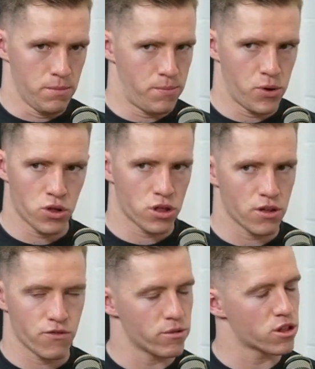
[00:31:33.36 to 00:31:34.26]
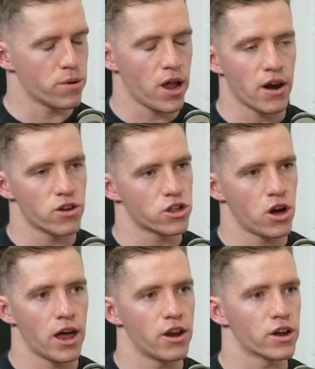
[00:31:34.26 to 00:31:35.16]
purchase it from a supplier in
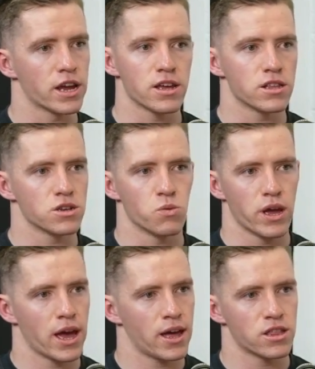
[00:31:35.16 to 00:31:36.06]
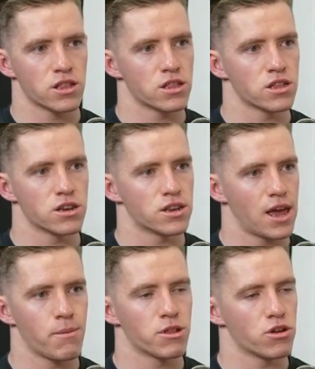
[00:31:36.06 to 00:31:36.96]
China and get it into warehouses and
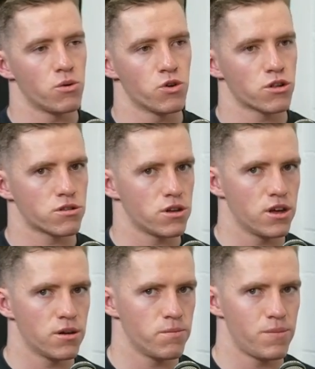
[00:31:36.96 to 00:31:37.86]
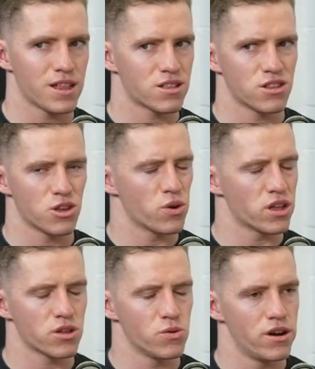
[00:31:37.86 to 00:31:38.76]
Amazon, yeah. which uh, based in the
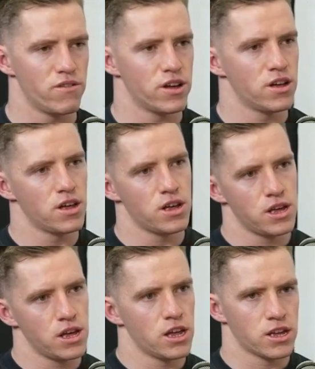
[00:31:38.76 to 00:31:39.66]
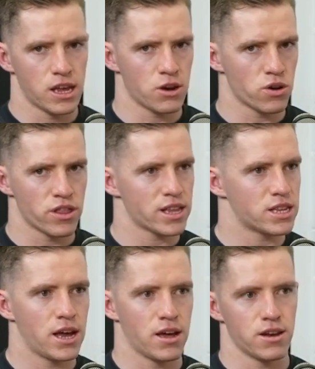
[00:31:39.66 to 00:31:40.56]
US or wherever. Get all of that
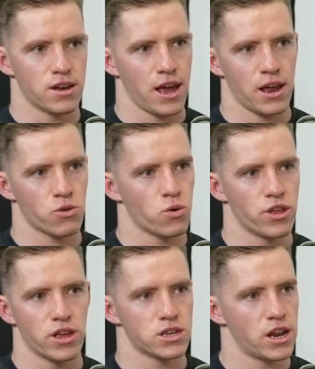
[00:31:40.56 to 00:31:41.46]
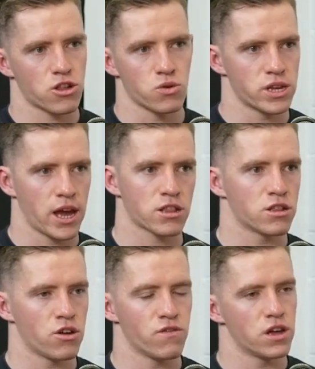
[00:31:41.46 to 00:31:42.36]
done, handle all the international
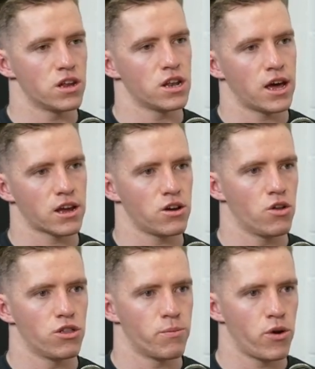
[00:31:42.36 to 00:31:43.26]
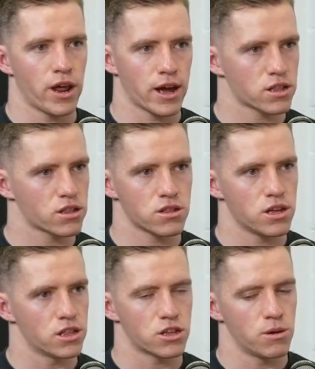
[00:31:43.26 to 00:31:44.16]
taxes of it, like on the products,
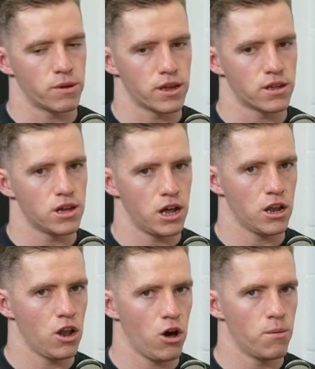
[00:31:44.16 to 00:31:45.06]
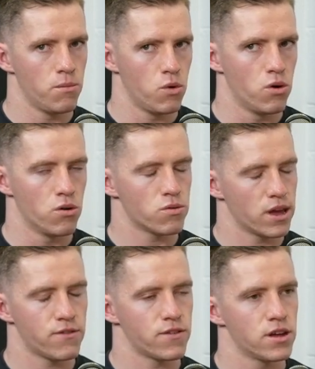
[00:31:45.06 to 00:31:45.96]
is going to be a lot more
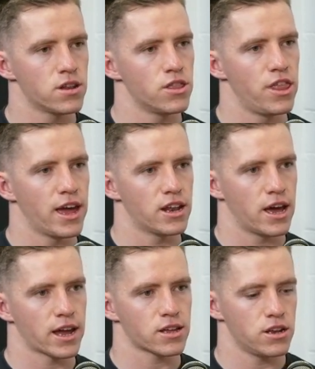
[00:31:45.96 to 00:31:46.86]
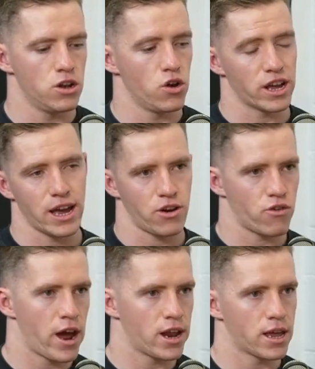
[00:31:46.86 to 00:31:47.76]
effort than like learning how to
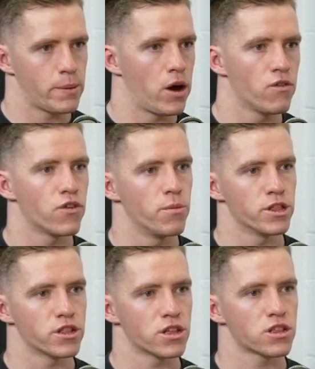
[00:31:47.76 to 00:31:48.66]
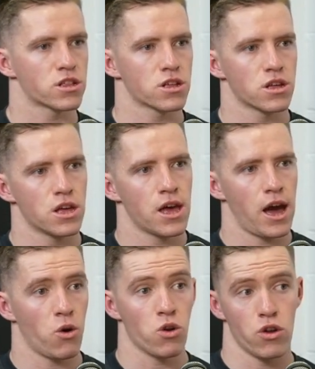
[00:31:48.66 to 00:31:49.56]
write an email for a mm-hmm. business
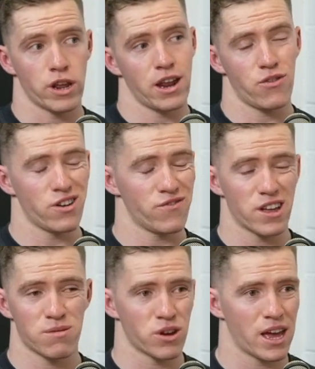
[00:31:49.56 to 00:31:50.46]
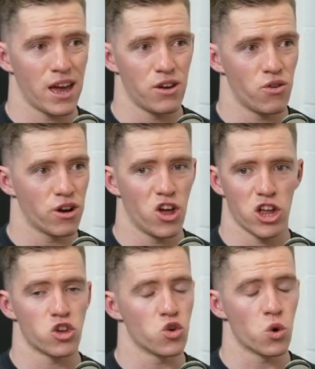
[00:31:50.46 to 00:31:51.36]
uh, or learning how to run a Facebook ad or a
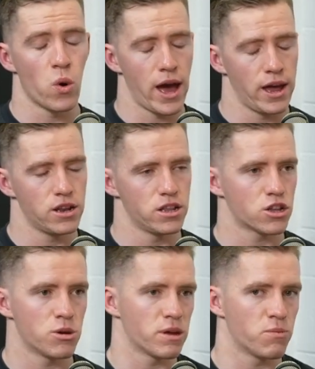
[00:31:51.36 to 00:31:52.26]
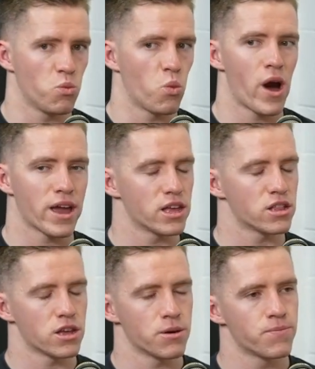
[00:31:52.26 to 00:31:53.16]
Google ad is going to be way
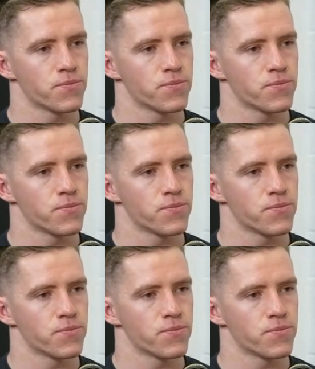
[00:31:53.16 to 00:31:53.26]
easier.